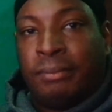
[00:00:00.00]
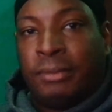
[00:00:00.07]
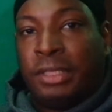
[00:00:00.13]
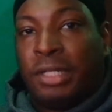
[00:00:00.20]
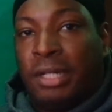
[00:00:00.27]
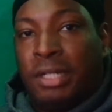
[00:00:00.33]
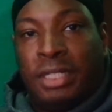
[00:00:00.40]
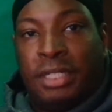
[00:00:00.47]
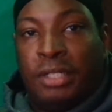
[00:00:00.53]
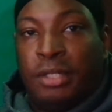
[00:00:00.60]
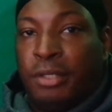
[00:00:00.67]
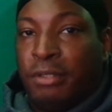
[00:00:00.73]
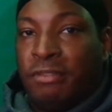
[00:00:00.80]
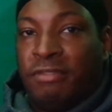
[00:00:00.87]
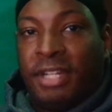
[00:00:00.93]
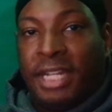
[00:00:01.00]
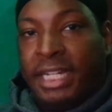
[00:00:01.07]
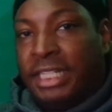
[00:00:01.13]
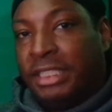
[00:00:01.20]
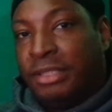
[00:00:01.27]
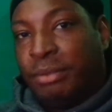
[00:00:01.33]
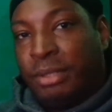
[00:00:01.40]
Call it a whole
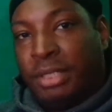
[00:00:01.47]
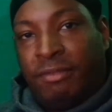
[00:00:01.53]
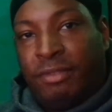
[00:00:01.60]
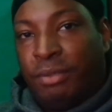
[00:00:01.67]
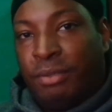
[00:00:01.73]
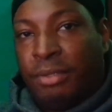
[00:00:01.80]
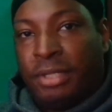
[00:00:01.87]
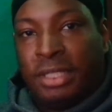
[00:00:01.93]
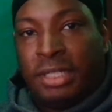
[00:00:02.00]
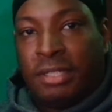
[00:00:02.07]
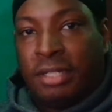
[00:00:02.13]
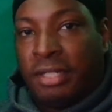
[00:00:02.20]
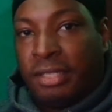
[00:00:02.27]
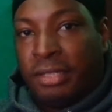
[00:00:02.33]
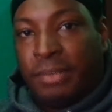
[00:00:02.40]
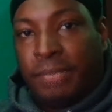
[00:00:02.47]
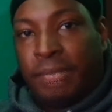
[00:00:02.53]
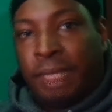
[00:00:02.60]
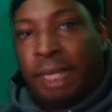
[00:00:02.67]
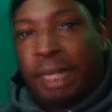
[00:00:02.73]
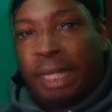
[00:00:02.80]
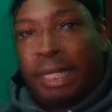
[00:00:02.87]
phase, whatever you want to call it.
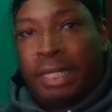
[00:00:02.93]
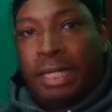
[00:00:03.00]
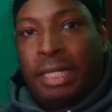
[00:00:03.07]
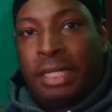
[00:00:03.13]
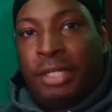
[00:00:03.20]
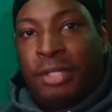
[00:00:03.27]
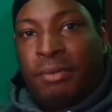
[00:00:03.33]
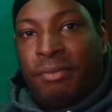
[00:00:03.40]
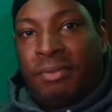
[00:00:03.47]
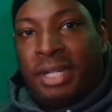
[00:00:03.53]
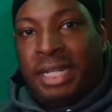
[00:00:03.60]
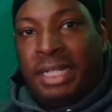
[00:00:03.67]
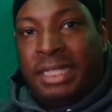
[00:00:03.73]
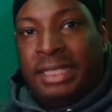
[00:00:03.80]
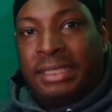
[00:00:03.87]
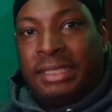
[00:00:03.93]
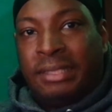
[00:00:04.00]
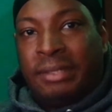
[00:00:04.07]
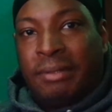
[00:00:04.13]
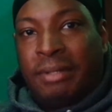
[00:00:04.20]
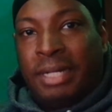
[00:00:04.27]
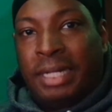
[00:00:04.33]
And then you're ready to
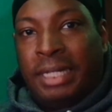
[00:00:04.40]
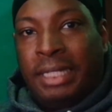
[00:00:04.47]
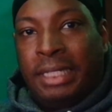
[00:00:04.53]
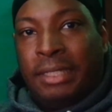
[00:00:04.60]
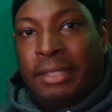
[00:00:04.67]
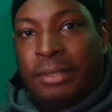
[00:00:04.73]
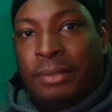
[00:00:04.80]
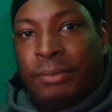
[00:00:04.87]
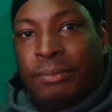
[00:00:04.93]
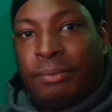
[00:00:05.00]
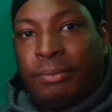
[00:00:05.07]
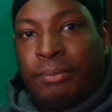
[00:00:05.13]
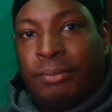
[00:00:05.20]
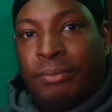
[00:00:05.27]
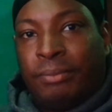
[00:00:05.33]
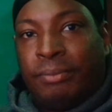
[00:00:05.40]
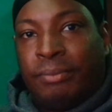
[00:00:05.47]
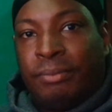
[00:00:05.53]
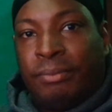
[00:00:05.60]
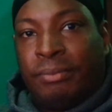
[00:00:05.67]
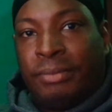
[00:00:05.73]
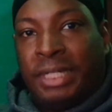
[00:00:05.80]
go out here
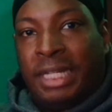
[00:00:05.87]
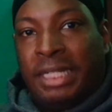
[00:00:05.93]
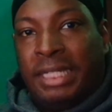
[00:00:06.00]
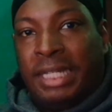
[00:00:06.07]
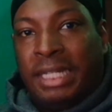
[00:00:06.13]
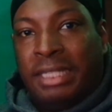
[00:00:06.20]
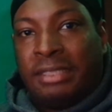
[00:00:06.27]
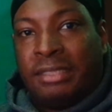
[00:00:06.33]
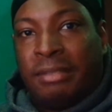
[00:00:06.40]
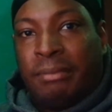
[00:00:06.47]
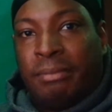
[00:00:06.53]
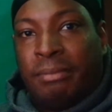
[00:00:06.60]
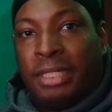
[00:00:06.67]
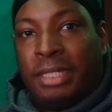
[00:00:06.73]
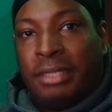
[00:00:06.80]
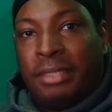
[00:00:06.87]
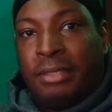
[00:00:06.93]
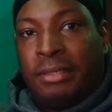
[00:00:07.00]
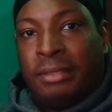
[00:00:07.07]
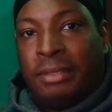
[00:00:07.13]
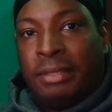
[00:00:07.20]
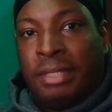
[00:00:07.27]
and date somebody.
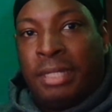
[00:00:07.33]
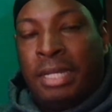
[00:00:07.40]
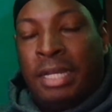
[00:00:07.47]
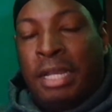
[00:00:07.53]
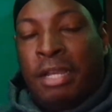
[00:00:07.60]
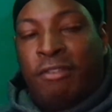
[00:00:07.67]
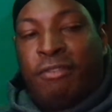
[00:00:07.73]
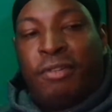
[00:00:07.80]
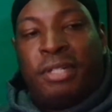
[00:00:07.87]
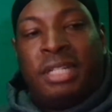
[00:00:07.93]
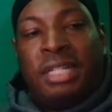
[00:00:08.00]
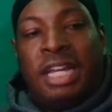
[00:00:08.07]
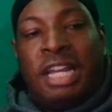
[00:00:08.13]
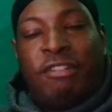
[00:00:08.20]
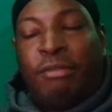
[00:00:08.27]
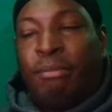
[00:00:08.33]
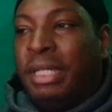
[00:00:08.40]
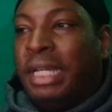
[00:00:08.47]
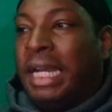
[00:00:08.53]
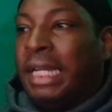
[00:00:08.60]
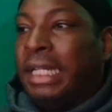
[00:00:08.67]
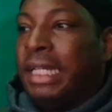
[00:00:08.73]
For the life
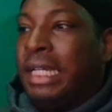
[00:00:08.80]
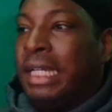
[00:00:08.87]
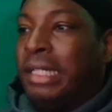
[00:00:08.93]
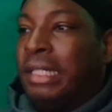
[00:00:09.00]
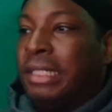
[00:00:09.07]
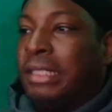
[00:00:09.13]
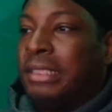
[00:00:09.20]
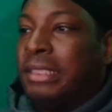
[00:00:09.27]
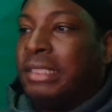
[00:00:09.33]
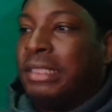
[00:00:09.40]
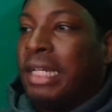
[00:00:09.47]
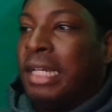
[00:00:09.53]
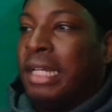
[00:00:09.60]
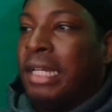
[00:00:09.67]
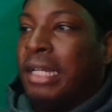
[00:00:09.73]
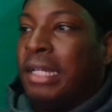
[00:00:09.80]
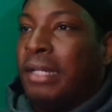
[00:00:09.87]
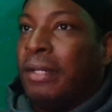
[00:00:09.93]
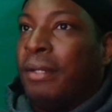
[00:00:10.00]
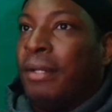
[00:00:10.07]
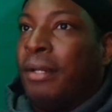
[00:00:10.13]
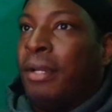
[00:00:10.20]
I can't
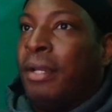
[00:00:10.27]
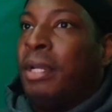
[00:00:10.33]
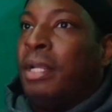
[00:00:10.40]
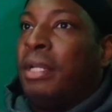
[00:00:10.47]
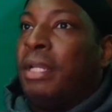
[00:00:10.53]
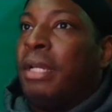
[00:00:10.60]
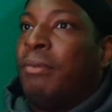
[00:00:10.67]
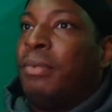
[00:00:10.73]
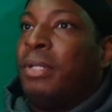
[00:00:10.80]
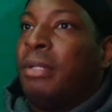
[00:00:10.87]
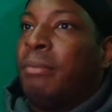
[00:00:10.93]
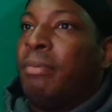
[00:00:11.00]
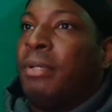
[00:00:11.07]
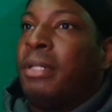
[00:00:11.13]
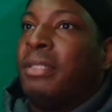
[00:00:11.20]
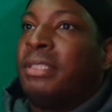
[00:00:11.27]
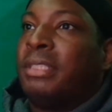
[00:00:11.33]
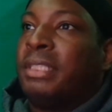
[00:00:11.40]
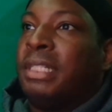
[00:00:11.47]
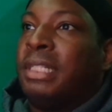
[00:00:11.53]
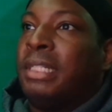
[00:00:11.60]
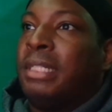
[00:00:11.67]
understand that when a
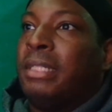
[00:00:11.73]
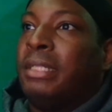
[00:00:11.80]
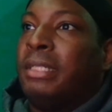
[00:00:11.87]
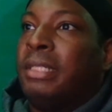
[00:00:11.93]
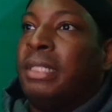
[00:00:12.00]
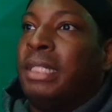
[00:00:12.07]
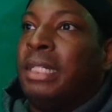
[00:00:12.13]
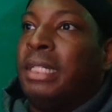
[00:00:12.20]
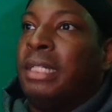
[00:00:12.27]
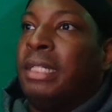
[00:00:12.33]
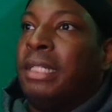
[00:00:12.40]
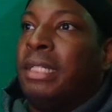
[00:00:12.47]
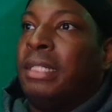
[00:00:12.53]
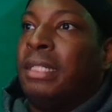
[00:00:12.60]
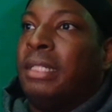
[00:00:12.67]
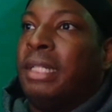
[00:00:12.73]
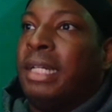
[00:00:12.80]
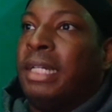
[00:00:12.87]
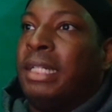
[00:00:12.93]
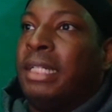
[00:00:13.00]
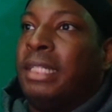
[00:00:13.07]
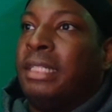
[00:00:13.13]
person
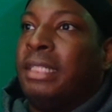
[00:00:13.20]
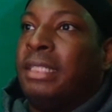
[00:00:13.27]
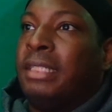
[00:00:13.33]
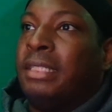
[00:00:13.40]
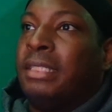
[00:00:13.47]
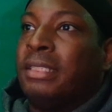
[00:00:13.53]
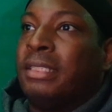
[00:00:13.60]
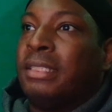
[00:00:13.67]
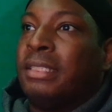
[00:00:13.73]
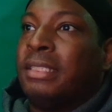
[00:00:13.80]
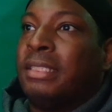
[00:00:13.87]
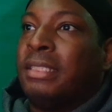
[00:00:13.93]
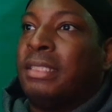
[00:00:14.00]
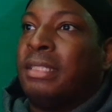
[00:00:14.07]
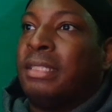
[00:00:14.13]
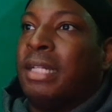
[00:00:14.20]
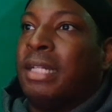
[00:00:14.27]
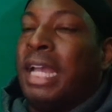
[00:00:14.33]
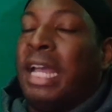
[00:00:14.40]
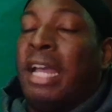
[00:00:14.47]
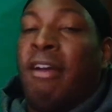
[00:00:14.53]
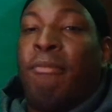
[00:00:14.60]
that is
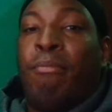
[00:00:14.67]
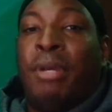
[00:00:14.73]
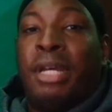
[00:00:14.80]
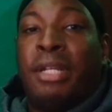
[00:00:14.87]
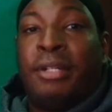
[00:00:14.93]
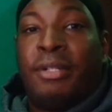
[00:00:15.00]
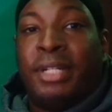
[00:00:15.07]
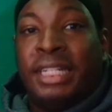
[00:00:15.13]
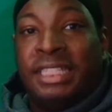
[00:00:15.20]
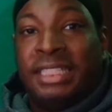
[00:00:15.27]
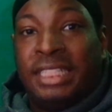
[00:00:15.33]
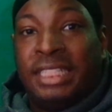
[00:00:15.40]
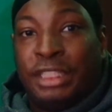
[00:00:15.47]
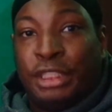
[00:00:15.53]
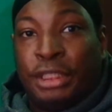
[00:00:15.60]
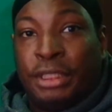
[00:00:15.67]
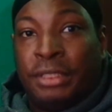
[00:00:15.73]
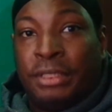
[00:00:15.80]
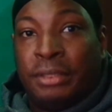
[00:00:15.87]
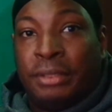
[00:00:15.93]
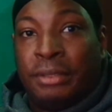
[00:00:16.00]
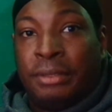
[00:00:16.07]
have better
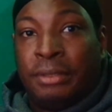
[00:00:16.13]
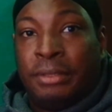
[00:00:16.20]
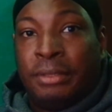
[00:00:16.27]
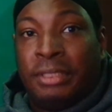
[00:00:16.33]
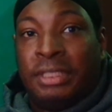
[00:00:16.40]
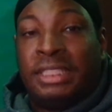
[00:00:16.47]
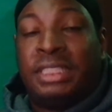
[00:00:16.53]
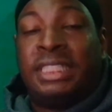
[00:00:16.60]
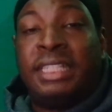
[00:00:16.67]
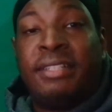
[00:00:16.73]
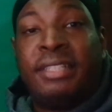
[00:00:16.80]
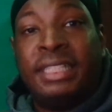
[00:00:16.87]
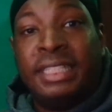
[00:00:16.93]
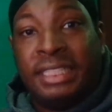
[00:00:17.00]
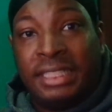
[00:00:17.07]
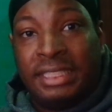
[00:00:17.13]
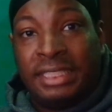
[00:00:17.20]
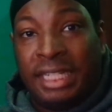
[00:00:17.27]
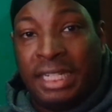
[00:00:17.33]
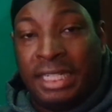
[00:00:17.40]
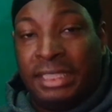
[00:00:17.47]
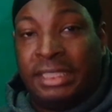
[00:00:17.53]
intentions, serious
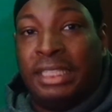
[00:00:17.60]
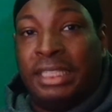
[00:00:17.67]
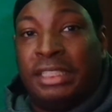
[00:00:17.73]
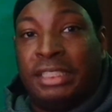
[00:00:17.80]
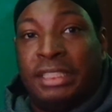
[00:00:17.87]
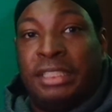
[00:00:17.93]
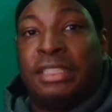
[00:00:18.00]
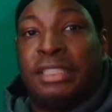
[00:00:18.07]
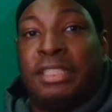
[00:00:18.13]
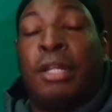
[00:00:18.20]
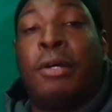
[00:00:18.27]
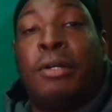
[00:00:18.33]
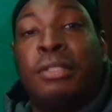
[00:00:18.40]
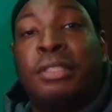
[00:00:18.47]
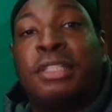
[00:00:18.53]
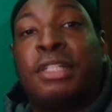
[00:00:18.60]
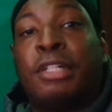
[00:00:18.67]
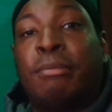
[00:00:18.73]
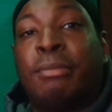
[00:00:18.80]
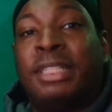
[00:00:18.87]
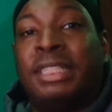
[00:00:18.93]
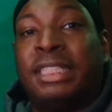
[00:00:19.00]
intentions,
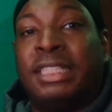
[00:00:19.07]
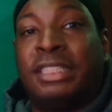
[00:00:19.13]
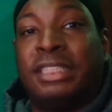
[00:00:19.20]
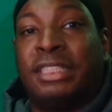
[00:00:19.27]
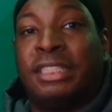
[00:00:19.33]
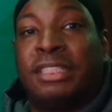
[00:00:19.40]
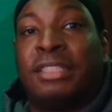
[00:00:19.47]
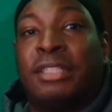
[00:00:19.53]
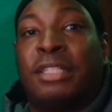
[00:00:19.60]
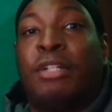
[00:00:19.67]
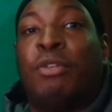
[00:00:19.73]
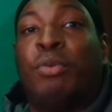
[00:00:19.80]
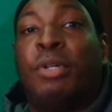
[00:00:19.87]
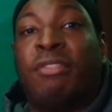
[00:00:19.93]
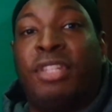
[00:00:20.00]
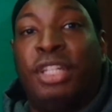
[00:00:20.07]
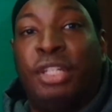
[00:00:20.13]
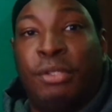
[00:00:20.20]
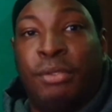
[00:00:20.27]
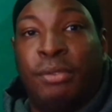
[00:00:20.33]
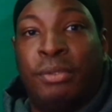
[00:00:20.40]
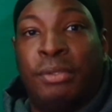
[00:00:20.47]
long-term intentions with
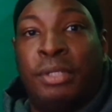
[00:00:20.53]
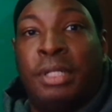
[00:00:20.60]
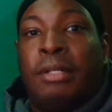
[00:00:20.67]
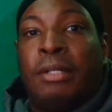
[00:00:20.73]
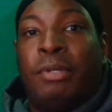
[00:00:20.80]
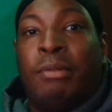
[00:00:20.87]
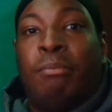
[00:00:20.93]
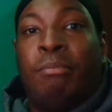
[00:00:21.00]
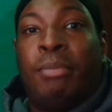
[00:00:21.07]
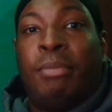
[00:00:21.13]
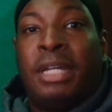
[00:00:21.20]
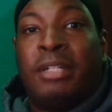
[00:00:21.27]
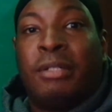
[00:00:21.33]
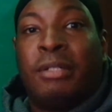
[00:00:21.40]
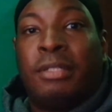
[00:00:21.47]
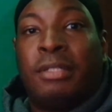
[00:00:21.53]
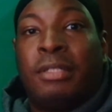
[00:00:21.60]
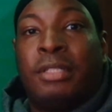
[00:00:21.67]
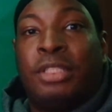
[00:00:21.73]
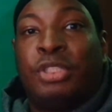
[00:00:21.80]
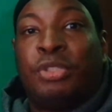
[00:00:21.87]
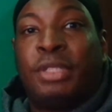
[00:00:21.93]
you, with better
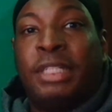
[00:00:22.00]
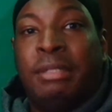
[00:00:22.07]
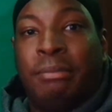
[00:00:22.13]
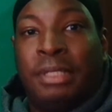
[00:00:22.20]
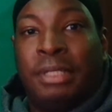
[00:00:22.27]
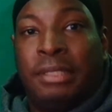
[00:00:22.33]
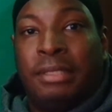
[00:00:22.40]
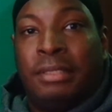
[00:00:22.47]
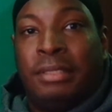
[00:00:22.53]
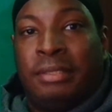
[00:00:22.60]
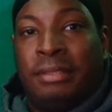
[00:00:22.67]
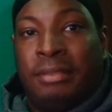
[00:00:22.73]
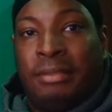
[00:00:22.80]
treatment,